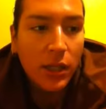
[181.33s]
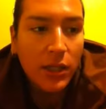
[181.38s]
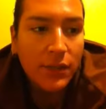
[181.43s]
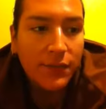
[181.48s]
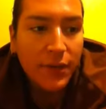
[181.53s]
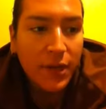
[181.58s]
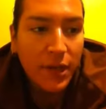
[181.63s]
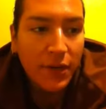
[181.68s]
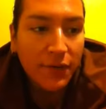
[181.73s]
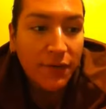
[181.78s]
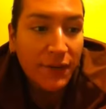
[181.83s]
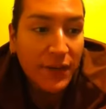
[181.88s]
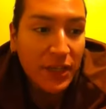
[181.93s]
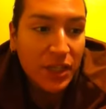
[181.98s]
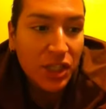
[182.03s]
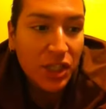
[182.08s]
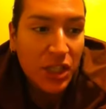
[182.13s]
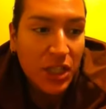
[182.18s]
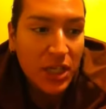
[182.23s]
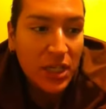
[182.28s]
was very
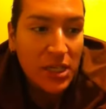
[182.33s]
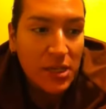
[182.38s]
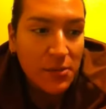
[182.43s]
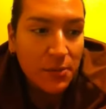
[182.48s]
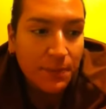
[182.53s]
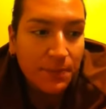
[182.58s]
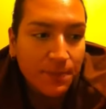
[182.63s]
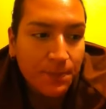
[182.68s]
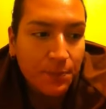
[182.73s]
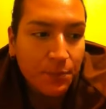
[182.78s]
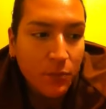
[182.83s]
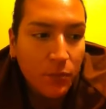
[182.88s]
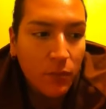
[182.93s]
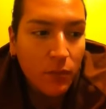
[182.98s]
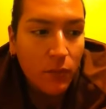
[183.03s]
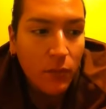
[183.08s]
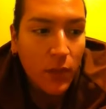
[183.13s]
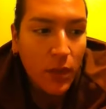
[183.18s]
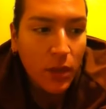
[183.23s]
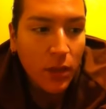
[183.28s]
fishy.
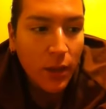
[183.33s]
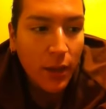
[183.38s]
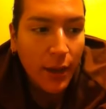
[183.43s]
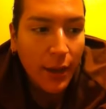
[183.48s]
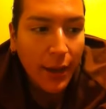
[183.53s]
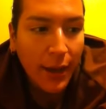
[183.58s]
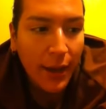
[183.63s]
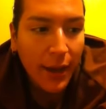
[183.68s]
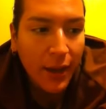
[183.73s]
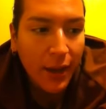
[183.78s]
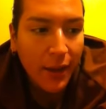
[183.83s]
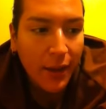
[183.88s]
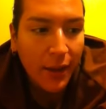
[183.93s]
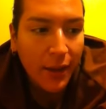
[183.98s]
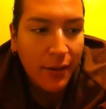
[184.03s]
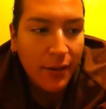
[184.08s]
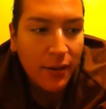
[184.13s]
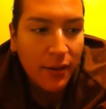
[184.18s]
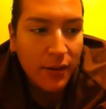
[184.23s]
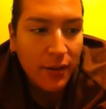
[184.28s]

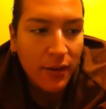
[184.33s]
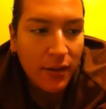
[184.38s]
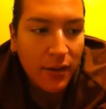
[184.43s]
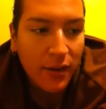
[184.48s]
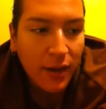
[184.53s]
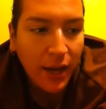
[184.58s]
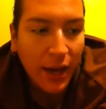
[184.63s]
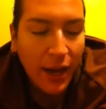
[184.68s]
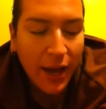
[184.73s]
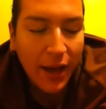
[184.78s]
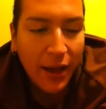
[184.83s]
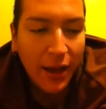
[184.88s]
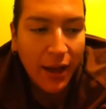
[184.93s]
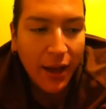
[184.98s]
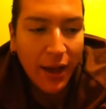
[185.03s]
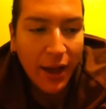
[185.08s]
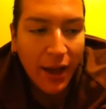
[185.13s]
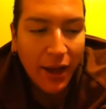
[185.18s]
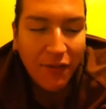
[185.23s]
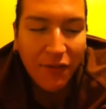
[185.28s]
And
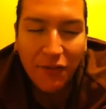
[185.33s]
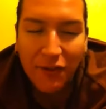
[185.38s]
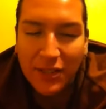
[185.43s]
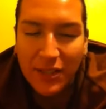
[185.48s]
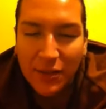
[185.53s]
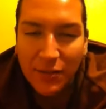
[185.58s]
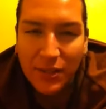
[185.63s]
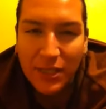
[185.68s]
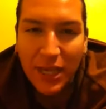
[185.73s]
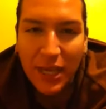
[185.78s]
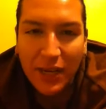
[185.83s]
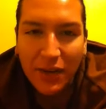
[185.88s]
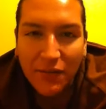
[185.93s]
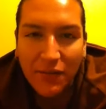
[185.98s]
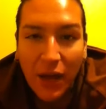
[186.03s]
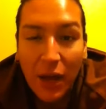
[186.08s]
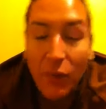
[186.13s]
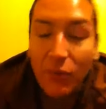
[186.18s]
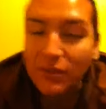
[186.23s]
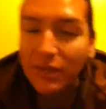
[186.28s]
at first I was kind
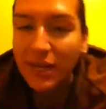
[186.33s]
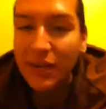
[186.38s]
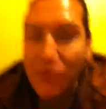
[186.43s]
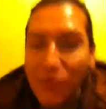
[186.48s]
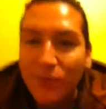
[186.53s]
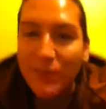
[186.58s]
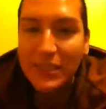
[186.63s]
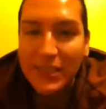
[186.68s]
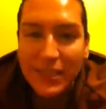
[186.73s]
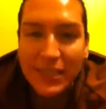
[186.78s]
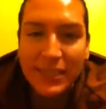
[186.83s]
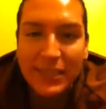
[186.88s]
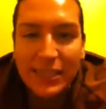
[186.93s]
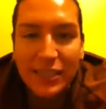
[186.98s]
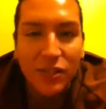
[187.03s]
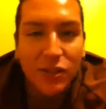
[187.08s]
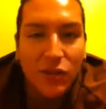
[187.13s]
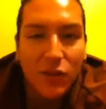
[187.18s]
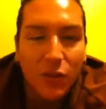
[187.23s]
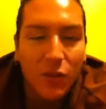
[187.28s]
of
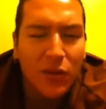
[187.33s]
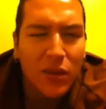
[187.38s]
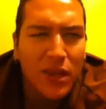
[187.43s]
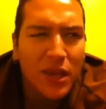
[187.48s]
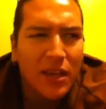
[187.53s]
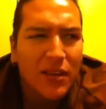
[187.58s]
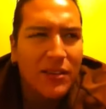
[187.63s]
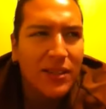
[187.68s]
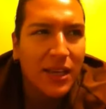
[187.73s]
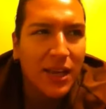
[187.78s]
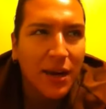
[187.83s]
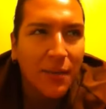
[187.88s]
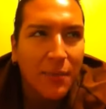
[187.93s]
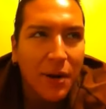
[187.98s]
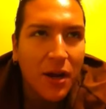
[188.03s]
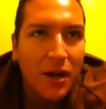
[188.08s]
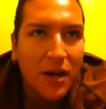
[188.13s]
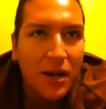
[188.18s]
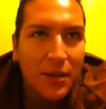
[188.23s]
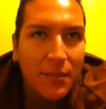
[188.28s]
resistant to the whole thing. I was like, I'm
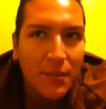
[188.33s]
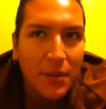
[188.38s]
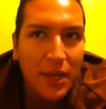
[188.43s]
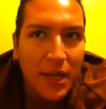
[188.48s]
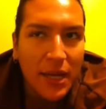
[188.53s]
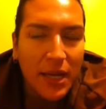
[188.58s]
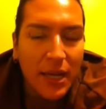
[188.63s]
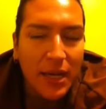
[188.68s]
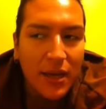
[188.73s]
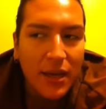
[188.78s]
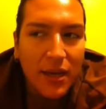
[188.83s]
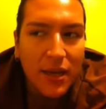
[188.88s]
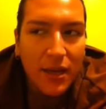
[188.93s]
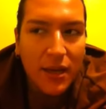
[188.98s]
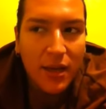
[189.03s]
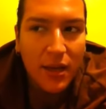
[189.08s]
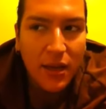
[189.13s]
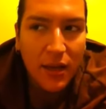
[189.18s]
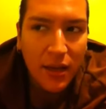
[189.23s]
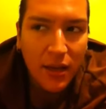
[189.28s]
not going to be
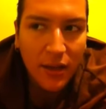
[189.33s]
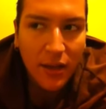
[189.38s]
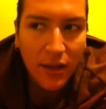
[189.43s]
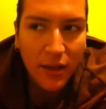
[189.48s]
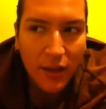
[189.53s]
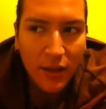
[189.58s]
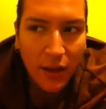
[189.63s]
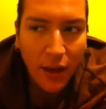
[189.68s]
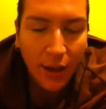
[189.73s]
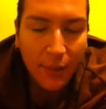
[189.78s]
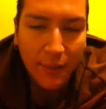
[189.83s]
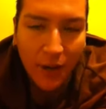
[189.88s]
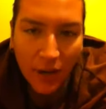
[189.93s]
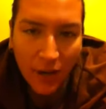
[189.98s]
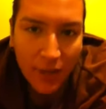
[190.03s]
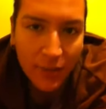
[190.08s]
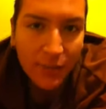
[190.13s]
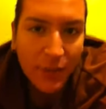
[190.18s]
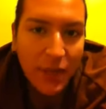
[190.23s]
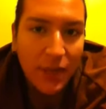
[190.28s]

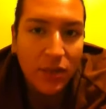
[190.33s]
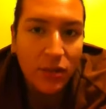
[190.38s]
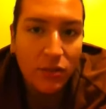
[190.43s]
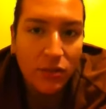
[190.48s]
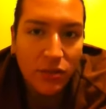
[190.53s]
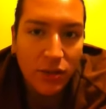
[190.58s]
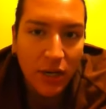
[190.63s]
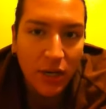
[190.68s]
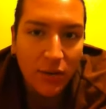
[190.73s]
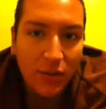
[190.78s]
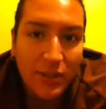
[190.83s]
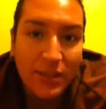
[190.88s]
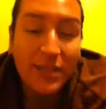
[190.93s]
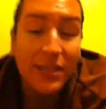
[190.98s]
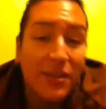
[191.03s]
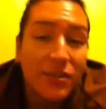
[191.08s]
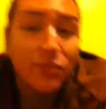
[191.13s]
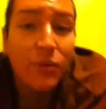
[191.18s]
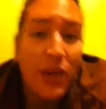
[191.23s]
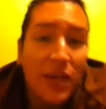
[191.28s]
like those drag queens.
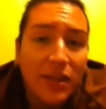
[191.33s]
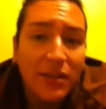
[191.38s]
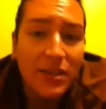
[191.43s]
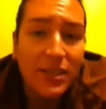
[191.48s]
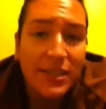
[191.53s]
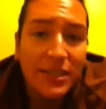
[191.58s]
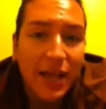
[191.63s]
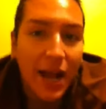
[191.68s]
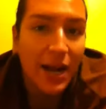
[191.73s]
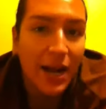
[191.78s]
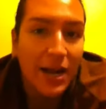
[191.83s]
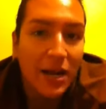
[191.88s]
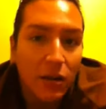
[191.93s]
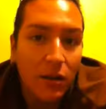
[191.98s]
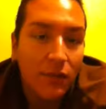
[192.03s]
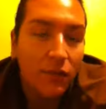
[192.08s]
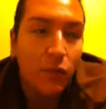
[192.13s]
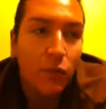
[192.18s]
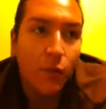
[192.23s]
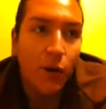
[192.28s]
Because the way I looked at it is I didn't
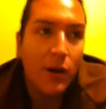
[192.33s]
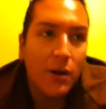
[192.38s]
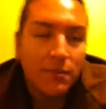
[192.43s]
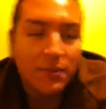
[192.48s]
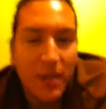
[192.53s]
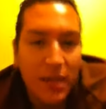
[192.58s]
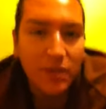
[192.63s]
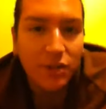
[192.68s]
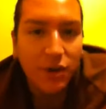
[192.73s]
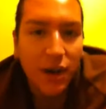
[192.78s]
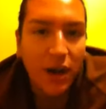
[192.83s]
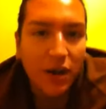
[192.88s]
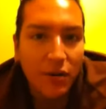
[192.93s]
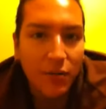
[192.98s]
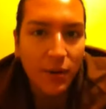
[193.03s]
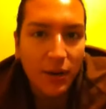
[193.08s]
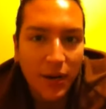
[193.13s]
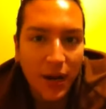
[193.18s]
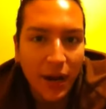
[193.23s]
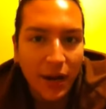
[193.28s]
even want to be a drag
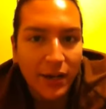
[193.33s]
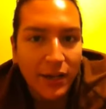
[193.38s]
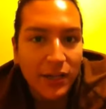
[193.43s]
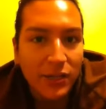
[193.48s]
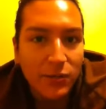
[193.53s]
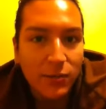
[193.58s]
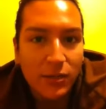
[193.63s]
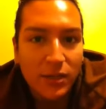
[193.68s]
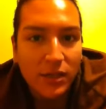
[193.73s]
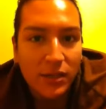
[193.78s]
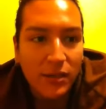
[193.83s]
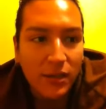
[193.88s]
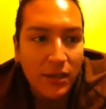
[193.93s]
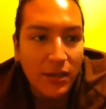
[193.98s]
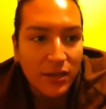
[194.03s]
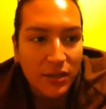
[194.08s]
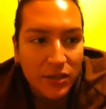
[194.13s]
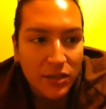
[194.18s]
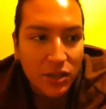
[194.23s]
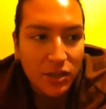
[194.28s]
queen. I just wanted
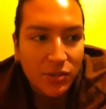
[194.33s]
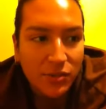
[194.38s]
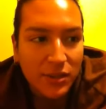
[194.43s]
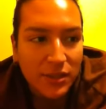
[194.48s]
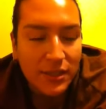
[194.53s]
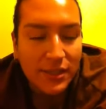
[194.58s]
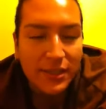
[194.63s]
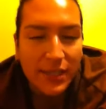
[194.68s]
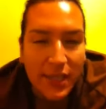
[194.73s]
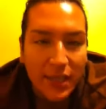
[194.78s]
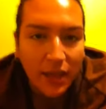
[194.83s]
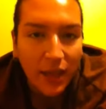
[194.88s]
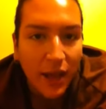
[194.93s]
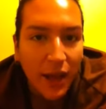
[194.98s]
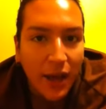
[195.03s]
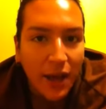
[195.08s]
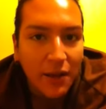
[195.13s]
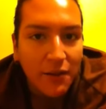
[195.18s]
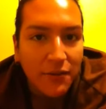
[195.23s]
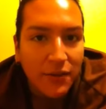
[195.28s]
an excuse to sing
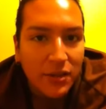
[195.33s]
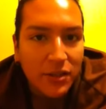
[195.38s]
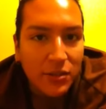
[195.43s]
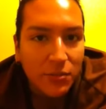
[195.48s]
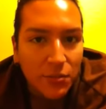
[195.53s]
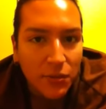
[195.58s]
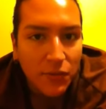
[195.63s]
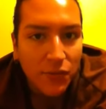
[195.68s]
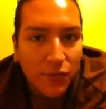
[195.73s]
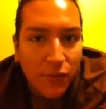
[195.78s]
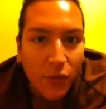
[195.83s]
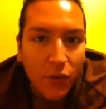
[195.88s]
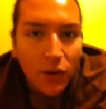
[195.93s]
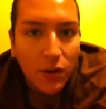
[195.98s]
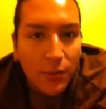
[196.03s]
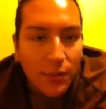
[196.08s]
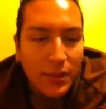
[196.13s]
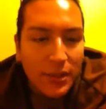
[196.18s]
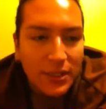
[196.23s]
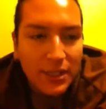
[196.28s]
live and to
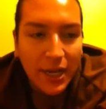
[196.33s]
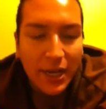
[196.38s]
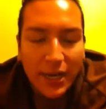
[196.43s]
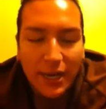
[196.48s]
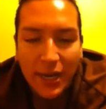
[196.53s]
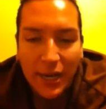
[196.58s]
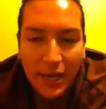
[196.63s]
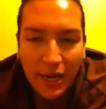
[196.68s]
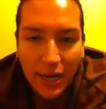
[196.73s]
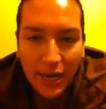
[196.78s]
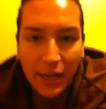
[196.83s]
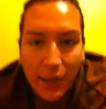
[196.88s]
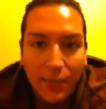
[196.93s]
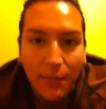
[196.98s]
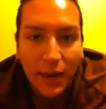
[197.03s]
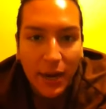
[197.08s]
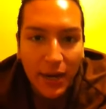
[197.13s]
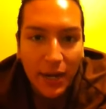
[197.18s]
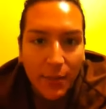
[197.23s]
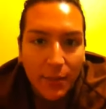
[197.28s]
perform and to kind of get
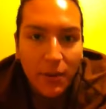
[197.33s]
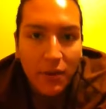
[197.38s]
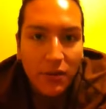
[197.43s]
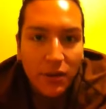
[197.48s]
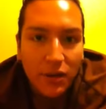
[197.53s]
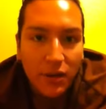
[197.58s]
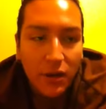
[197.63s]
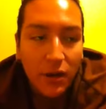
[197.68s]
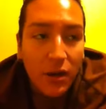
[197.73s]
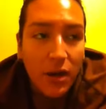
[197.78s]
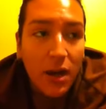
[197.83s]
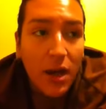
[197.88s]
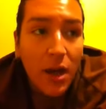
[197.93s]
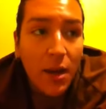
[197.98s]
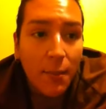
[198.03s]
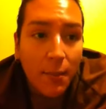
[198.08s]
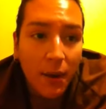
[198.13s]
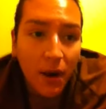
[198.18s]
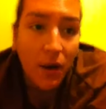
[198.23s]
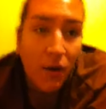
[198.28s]
my name out there.
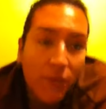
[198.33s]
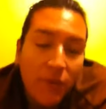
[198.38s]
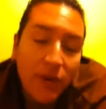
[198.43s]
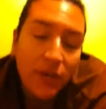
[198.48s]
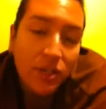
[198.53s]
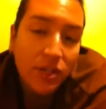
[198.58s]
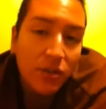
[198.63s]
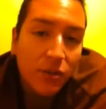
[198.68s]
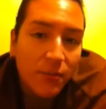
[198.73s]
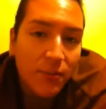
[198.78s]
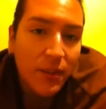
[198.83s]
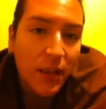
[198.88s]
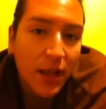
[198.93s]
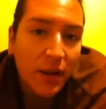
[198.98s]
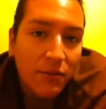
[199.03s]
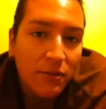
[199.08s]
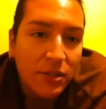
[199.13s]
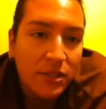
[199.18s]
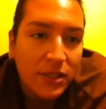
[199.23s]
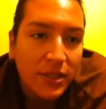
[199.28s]
My original
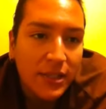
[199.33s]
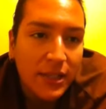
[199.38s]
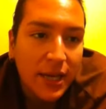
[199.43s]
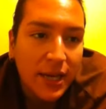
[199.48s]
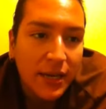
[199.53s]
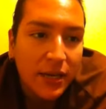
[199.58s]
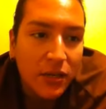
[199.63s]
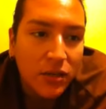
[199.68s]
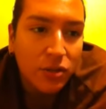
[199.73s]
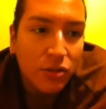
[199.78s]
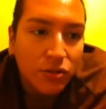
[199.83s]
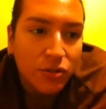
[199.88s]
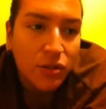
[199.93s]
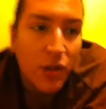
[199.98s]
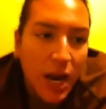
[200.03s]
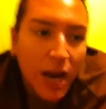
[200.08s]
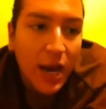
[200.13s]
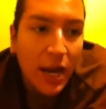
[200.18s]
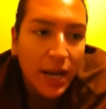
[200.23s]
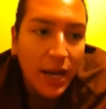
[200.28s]
plan was just to kind of do
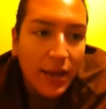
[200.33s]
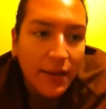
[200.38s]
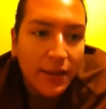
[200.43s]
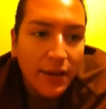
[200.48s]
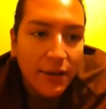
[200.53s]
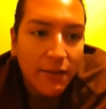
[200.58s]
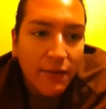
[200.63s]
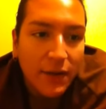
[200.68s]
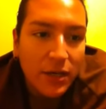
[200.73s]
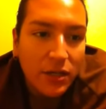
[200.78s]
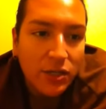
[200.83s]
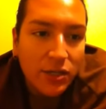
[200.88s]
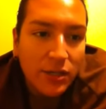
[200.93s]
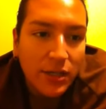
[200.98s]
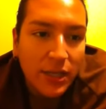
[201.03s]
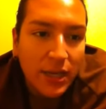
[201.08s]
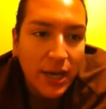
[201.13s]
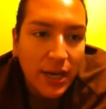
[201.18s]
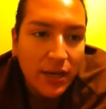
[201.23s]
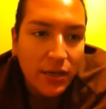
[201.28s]
drag and then
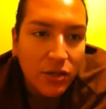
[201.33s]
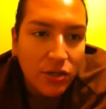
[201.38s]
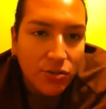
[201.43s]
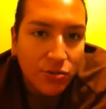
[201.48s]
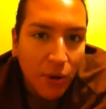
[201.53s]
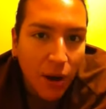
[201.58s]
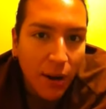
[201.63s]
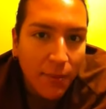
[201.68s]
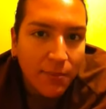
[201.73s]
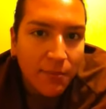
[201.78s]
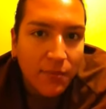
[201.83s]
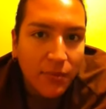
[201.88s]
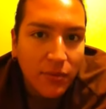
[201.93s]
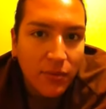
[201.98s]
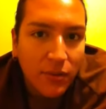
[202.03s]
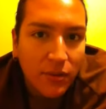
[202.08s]
eventually kind of drop